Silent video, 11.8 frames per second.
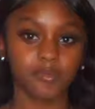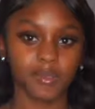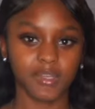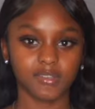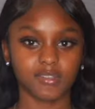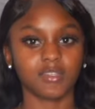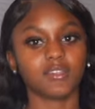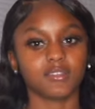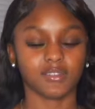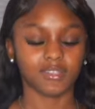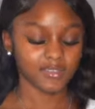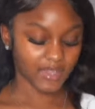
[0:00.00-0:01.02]
pants is
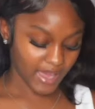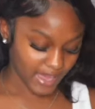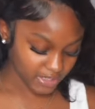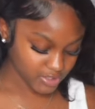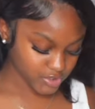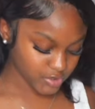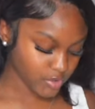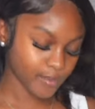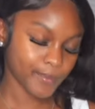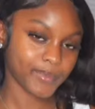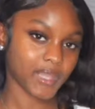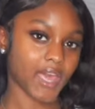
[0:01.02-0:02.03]
these actual
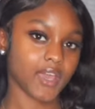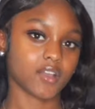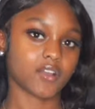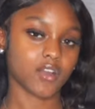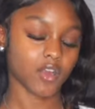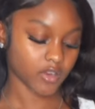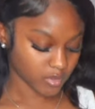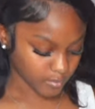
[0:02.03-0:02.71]
black cargo